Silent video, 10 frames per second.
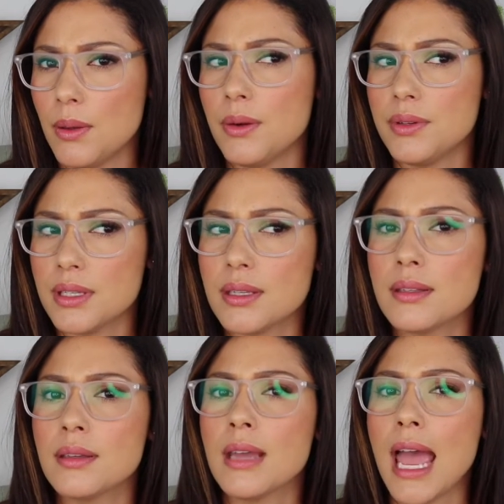They were
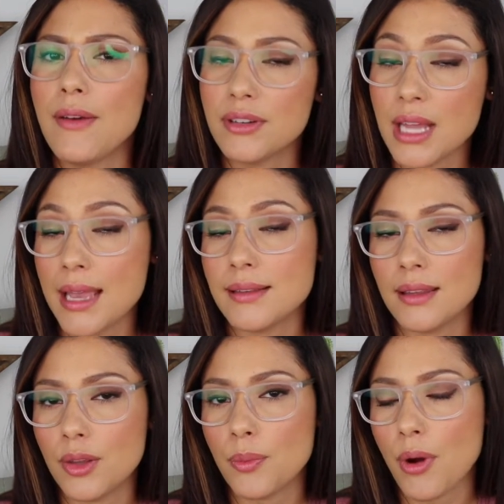just
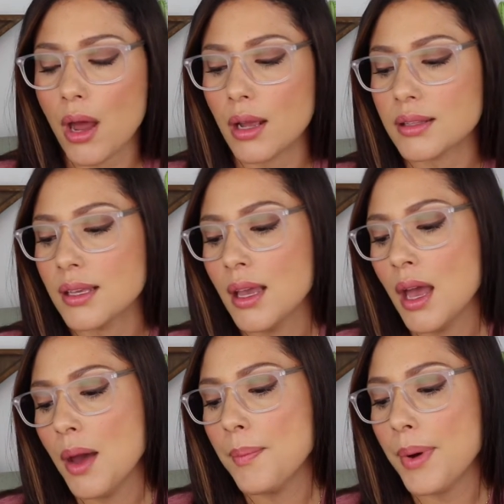advertising their product.
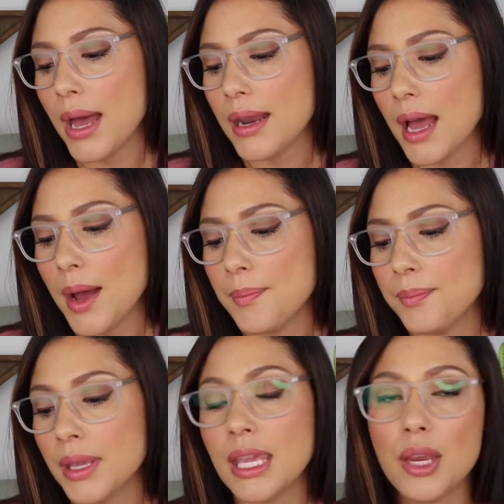But
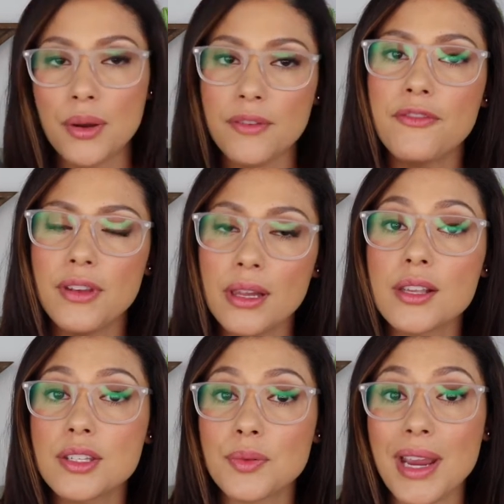um, here in
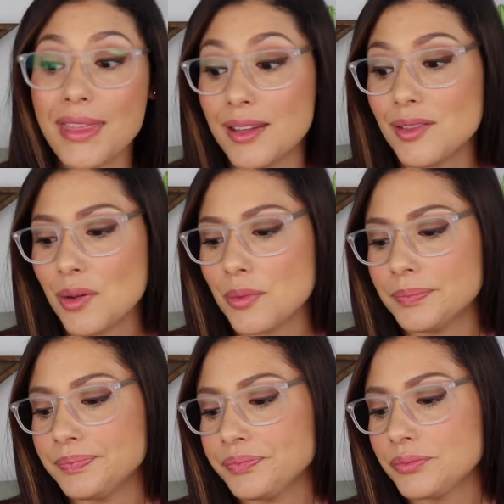Felix Gray, they do.
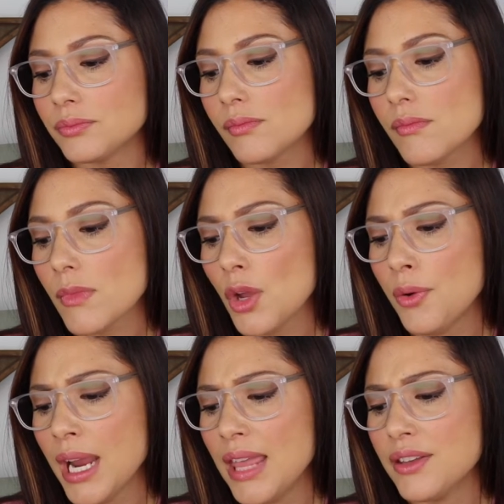
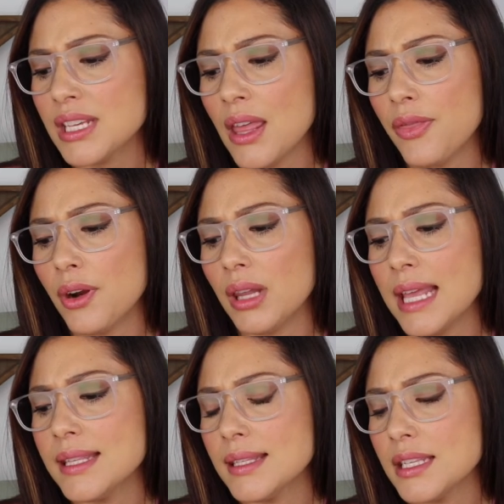Okay, and they're saying that their
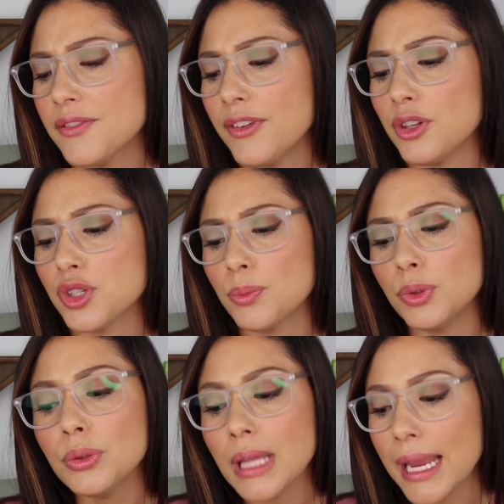lenses filter
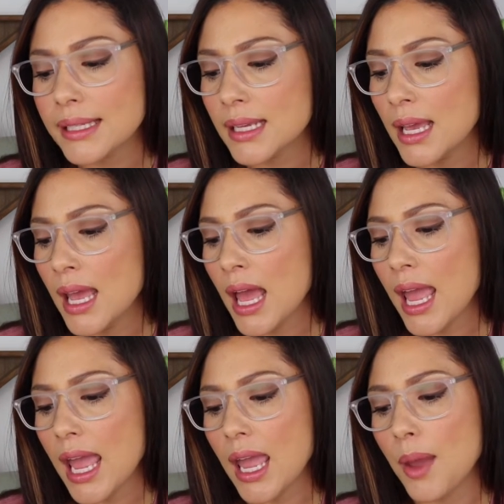blue light,
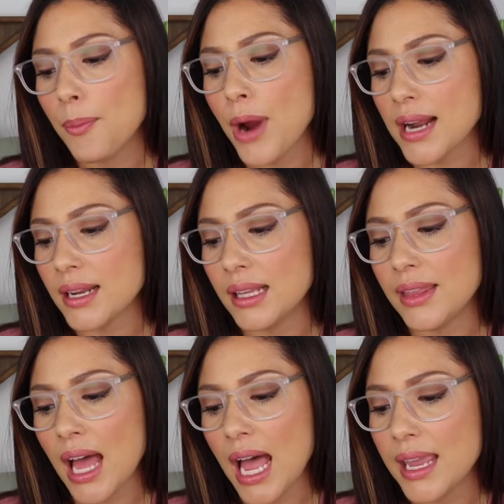uh, practically the
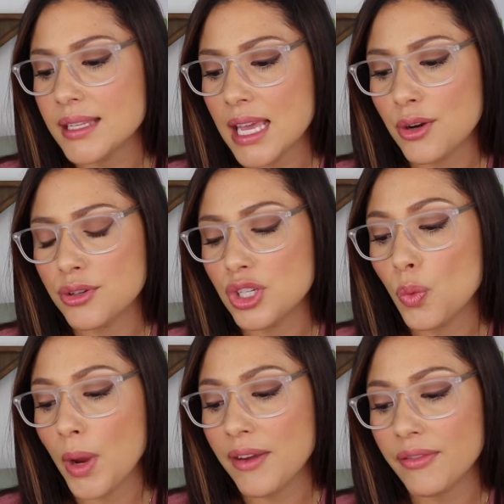highest energy
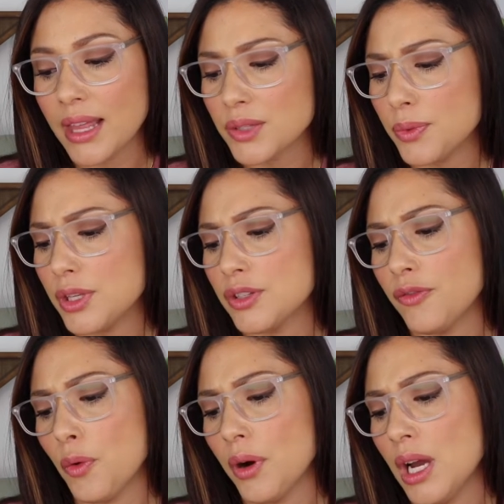wavelength, with this
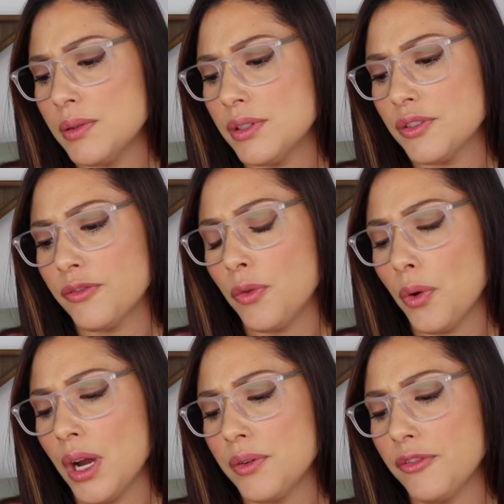four hundred to
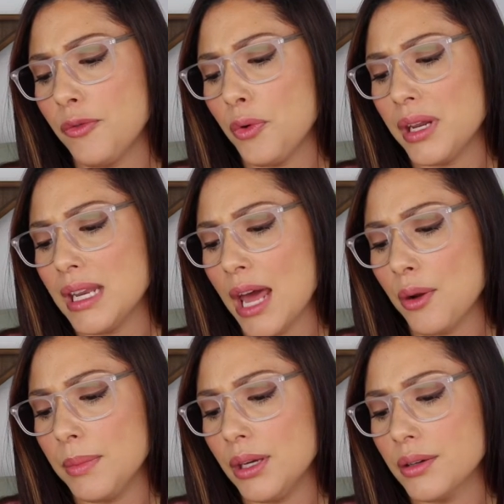four hundred forty
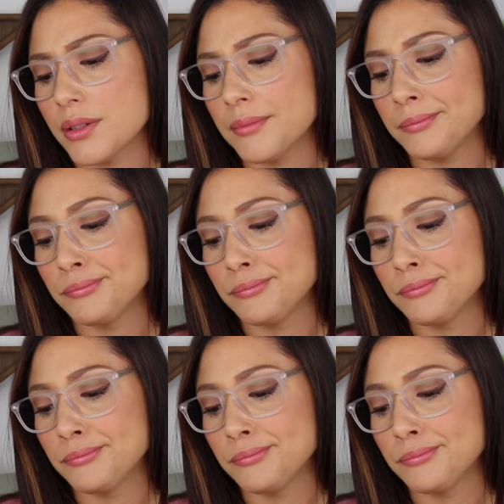nanometers.